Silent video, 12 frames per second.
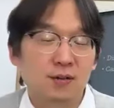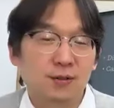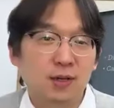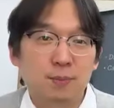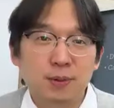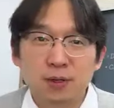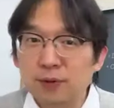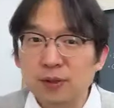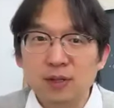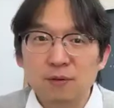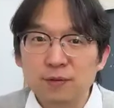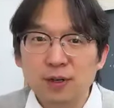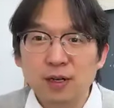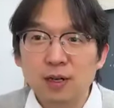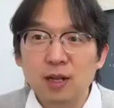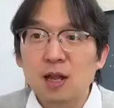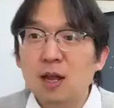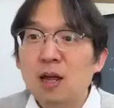Okay. Perfectly
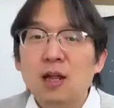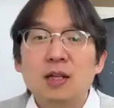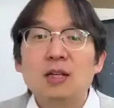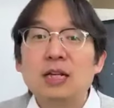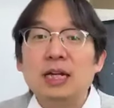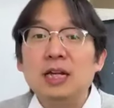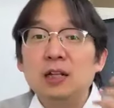fine. The